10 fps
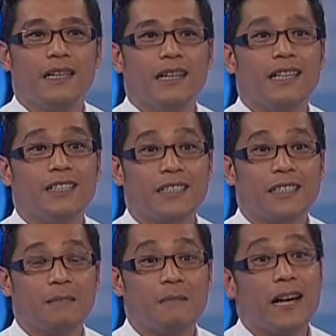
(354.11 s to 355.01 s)
it took
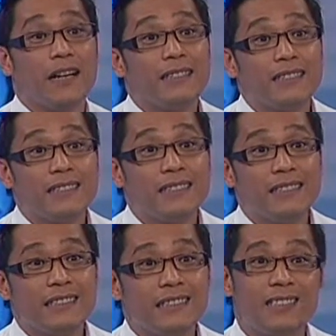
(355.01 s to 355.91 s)
them about
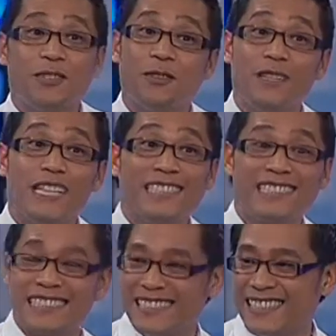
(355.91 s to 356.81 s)
2 weeks.